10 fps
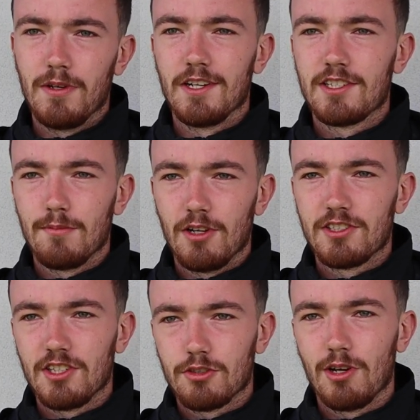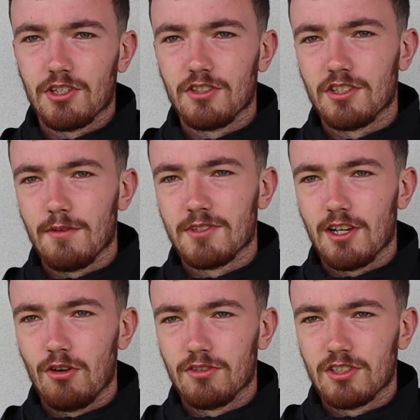be in a similar situation to
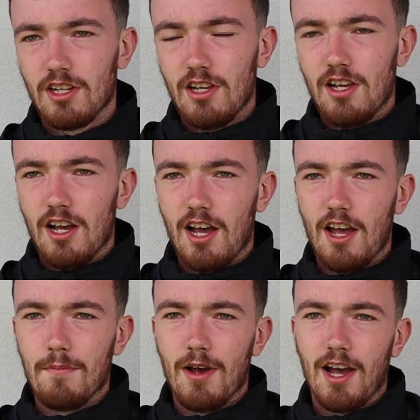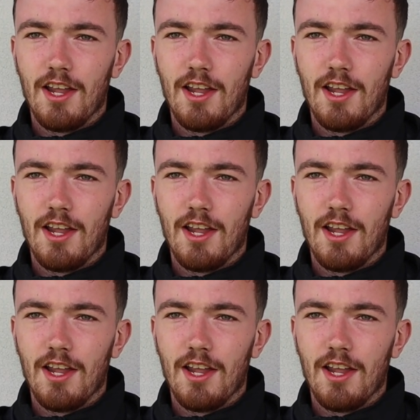themselves um,